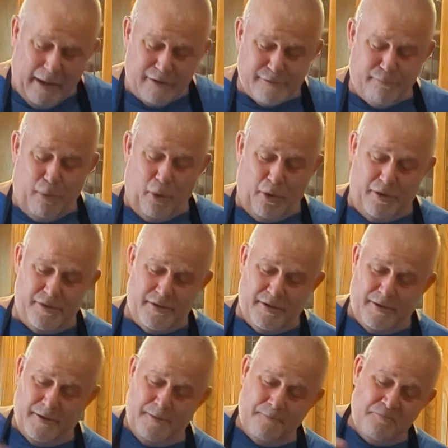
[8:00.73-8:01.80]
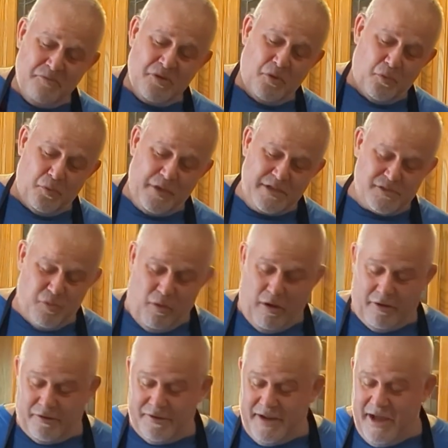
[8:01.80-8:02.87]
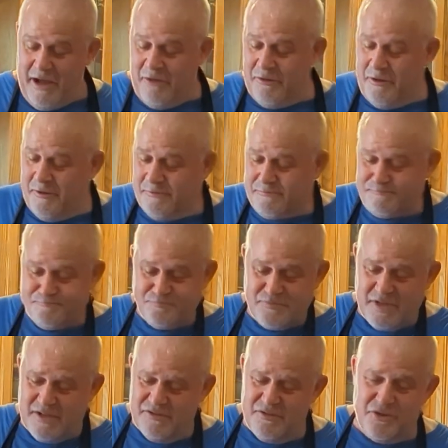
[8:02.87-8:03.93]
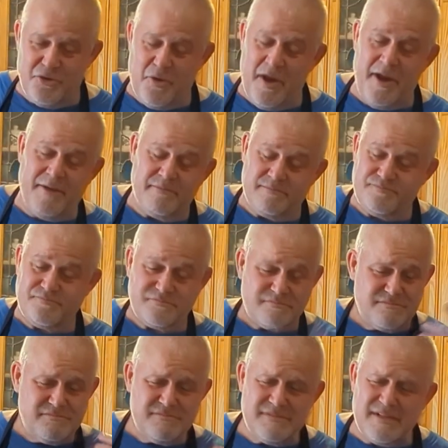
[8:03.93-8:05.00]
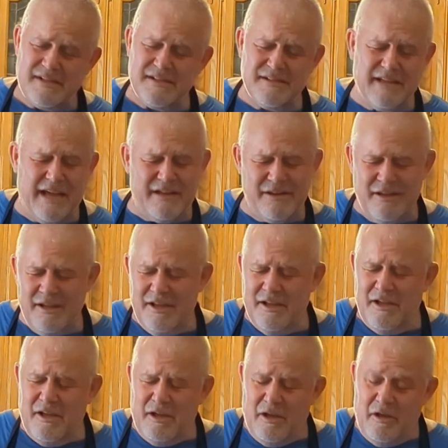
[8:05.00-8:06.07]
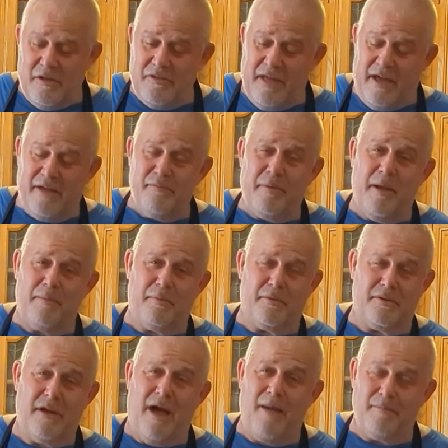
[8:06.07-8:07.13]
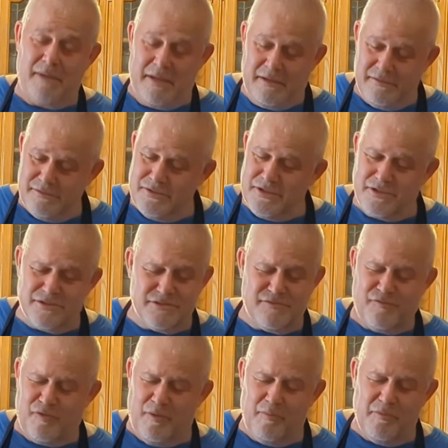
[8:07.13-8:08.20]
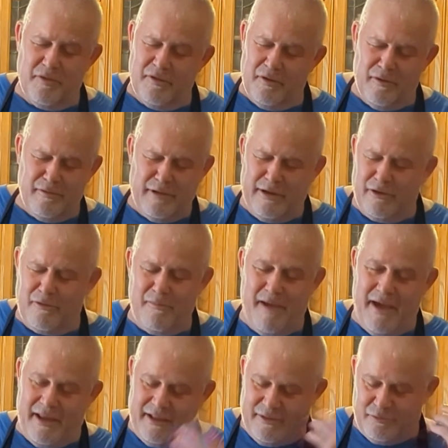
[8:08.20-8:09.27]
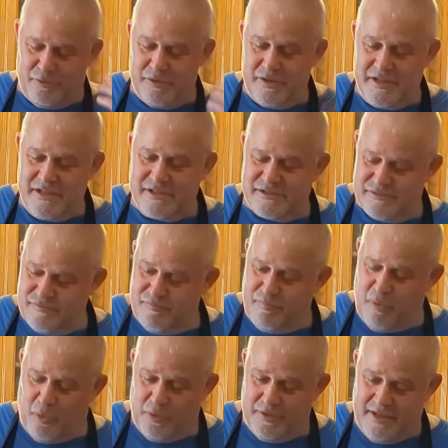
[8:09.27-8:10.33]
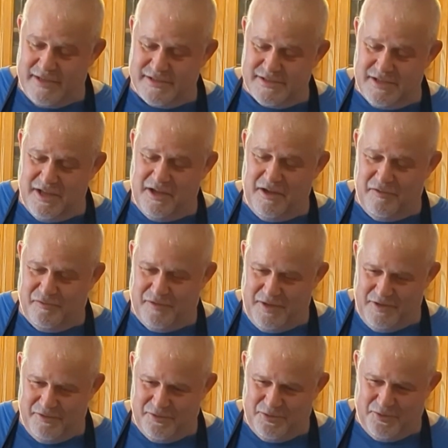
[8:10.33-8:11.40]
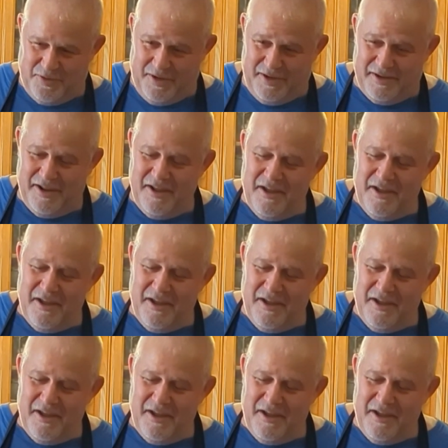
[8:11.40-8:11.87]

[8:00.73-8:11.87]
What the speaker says: I was pouring the rinse water down the drain, that pepper got me just from the aromatic release pouring that stuff down the drain.